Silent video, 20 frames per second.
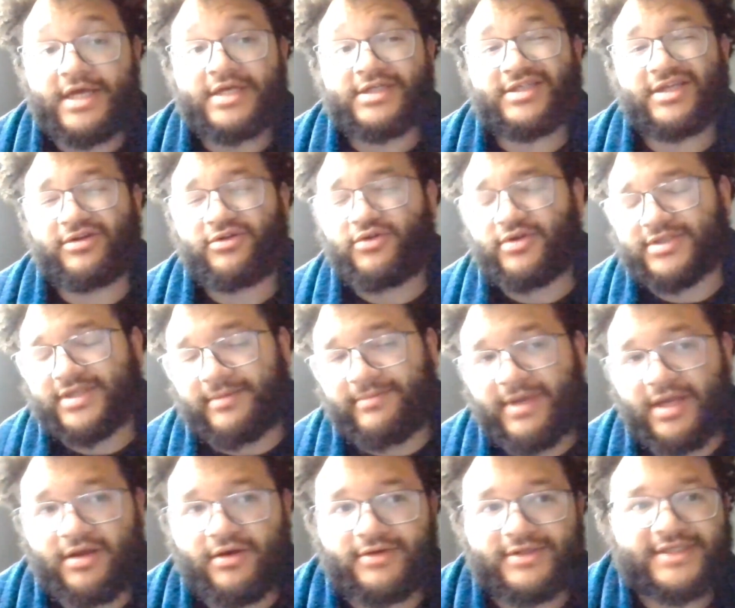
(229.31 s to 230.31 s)
Saludos
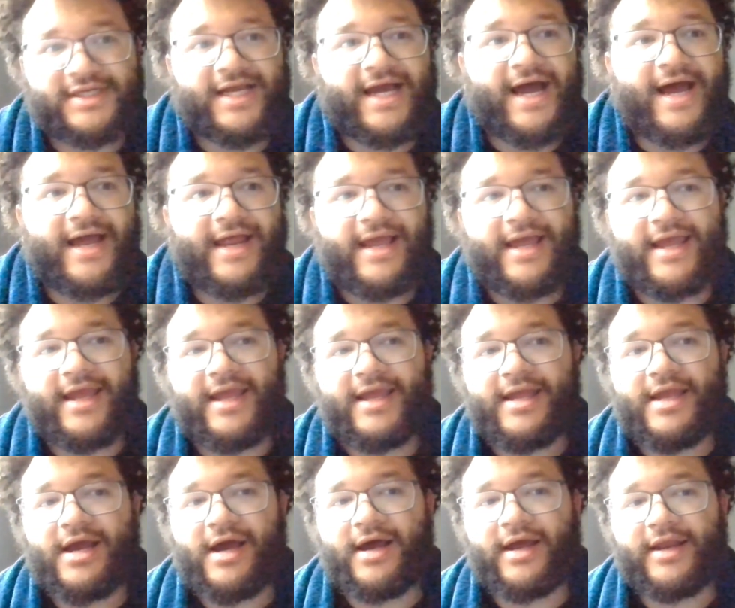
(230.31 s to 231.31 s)
Amigos got
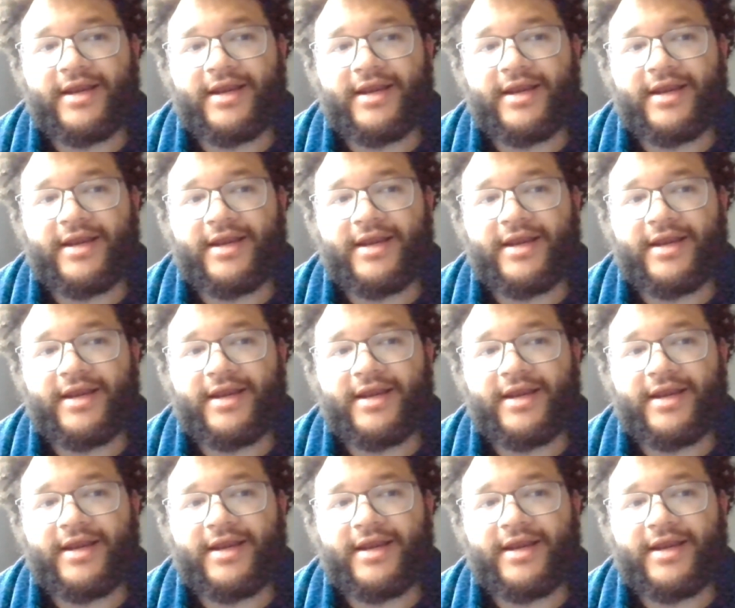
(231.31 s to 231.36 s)
a